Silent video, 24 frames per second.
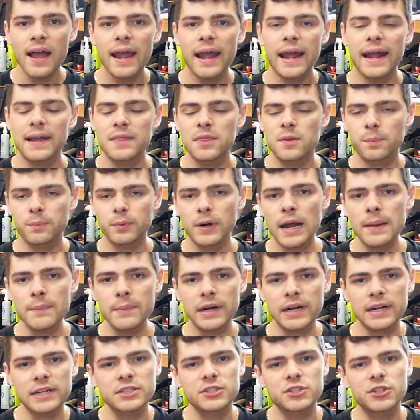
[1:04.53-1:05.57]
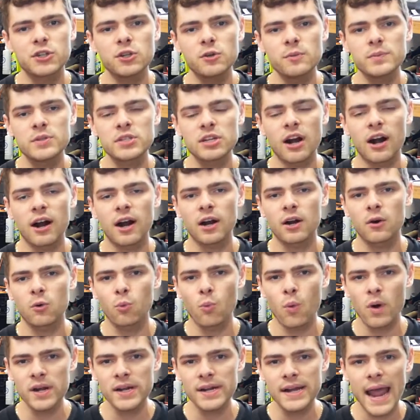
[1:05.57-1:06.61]
and the primary tubes are
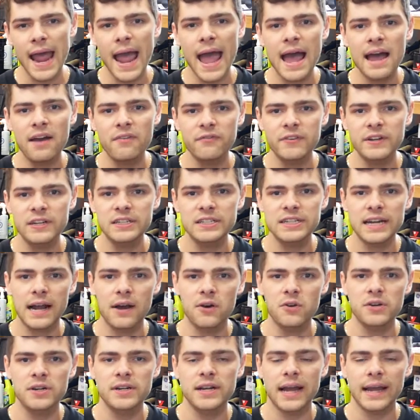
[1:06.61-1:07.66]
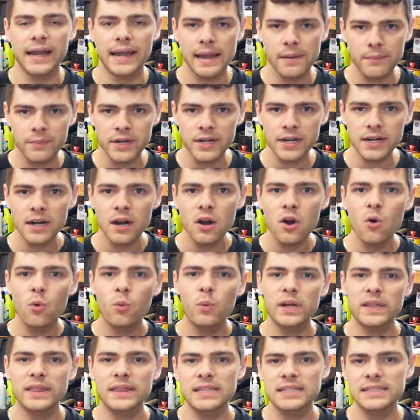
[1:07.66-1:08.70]
1.5 inch outer diameter,
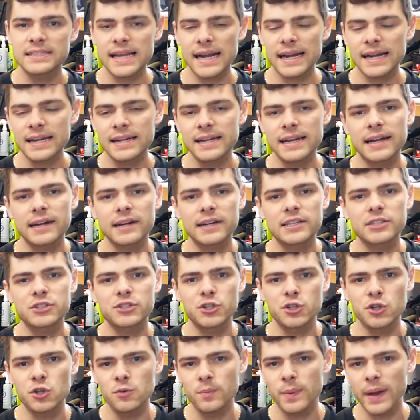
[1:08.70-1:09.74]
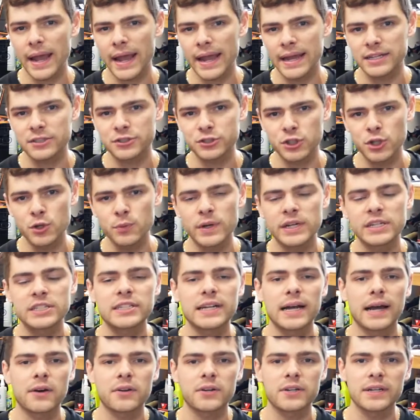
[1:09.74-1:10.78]
with the secondary tube a 2-inch
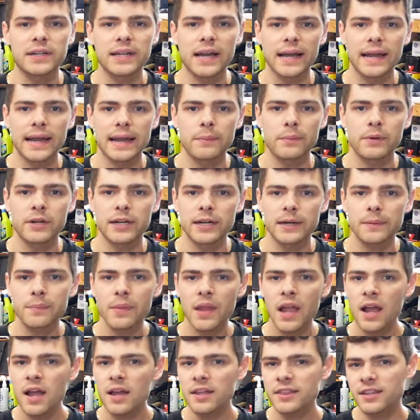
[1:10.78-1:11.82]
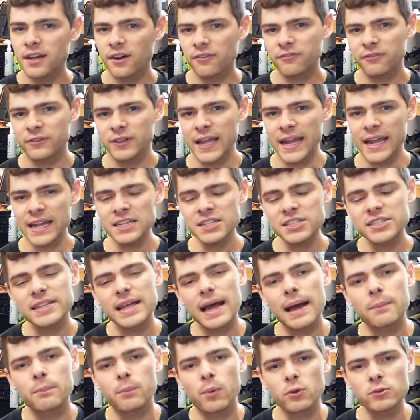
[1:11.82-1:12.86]
outer diameter. The flange
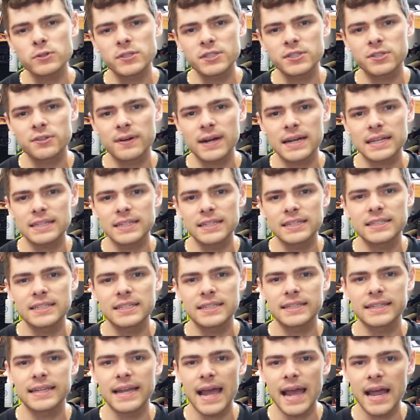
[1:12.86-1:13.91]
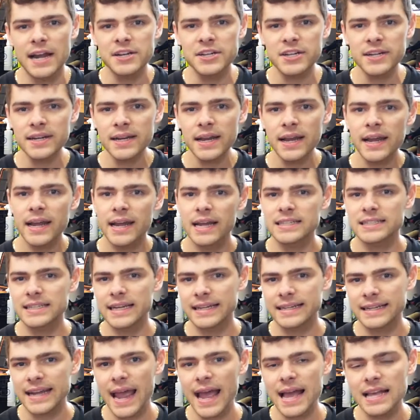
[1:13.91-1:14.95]
that bolts directly to the engine is a
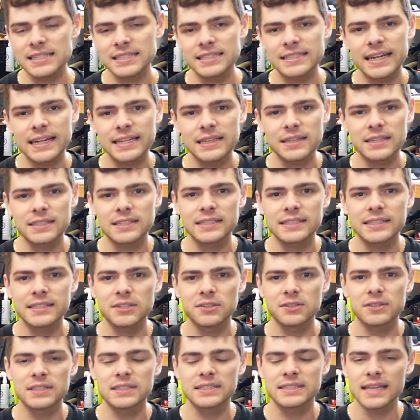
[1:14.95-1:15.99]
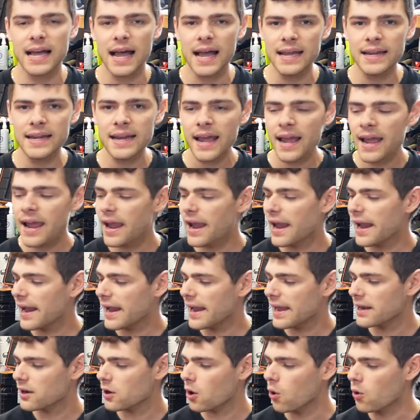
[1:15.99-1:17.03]
cast stainless steel design,
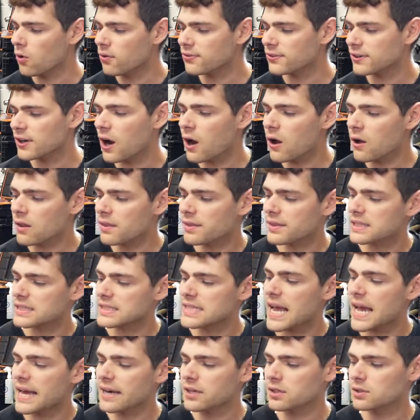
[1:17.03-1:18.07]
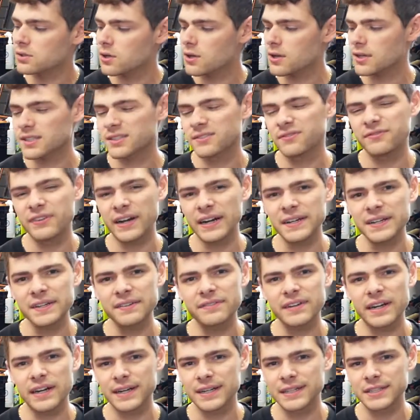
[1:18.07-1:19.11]
and overall this header looks very,
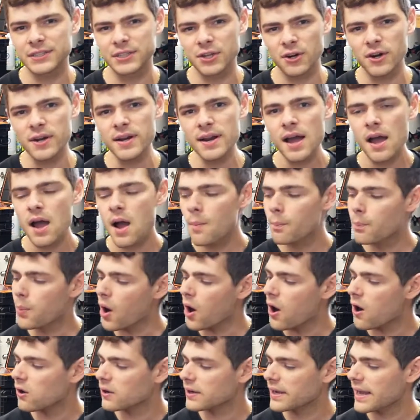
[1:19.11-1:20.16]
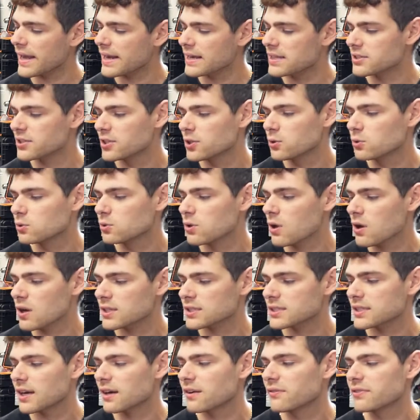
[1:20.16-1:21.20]
very good, but I'll get into
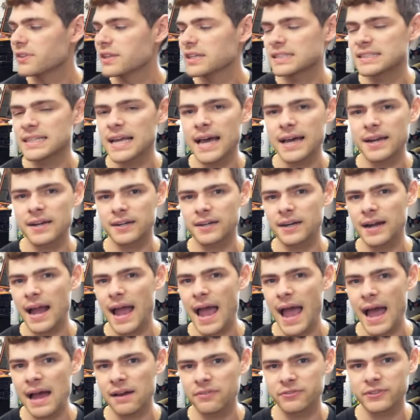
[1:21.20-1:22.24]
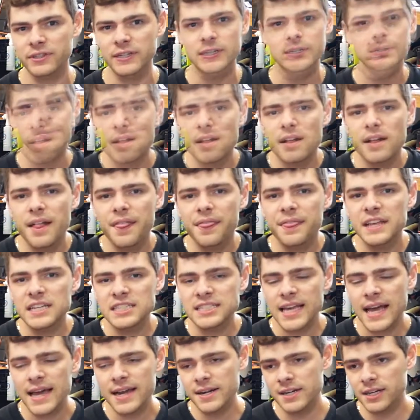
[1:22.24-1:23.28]
looks of this header after. This
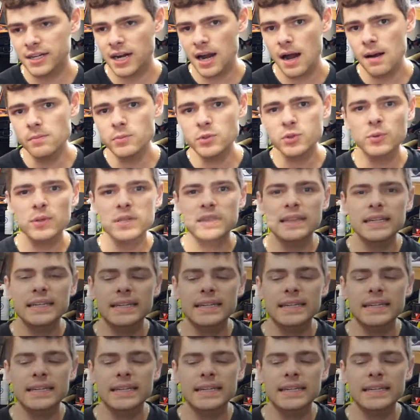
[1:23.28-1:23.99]
header comes with the